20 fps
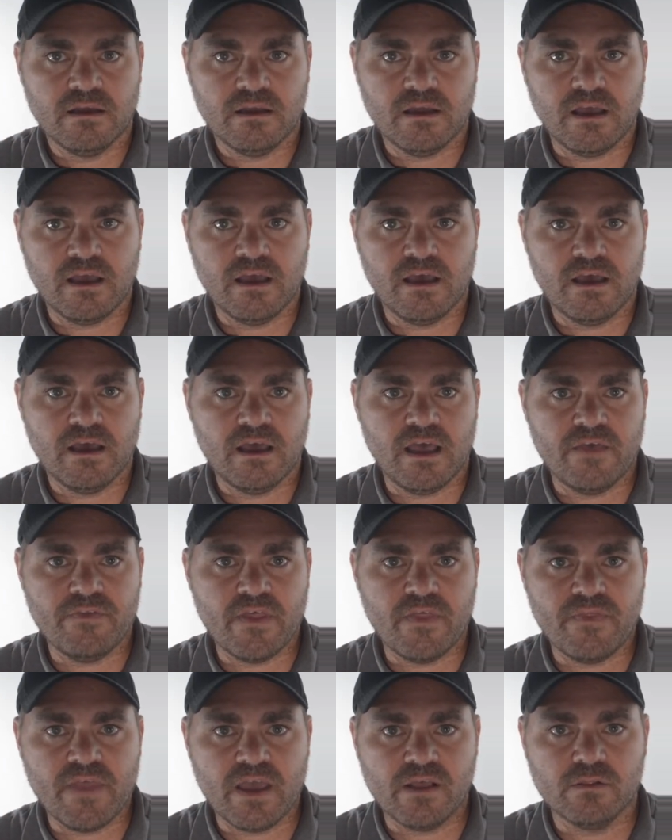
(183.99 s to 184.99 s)
And
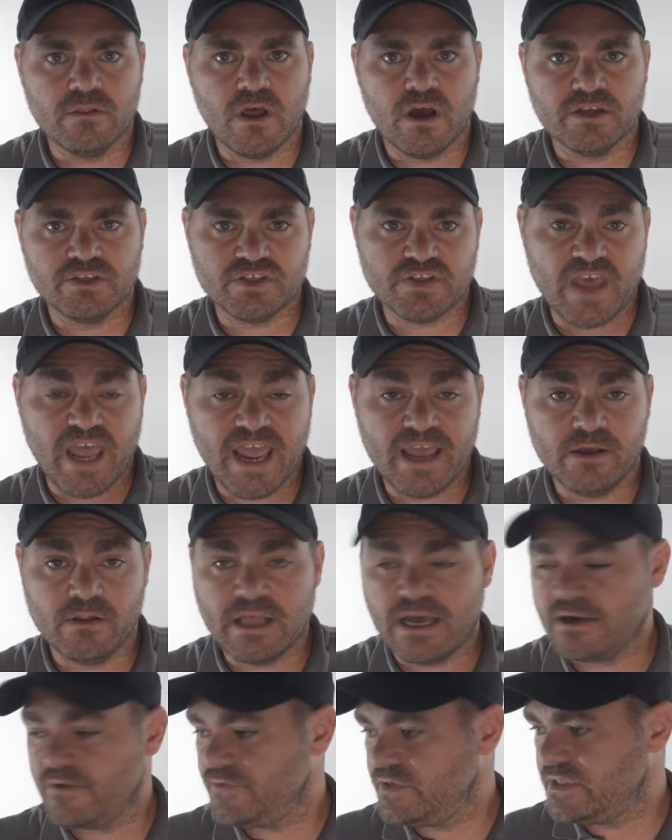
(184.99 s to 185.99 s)
then they launched the hail
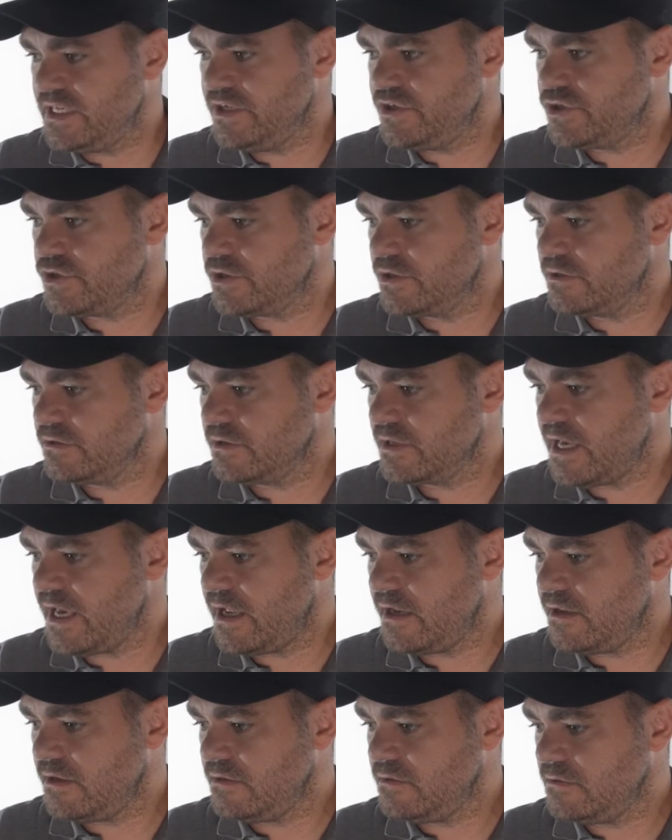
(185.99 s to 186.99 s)
out of a t-shirt
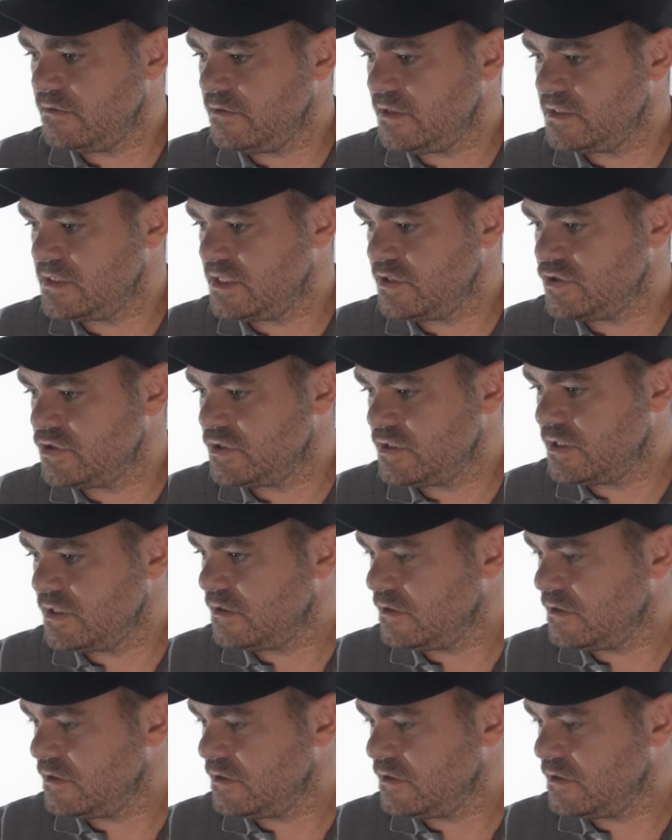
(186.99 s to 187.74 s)
cannon, essentially.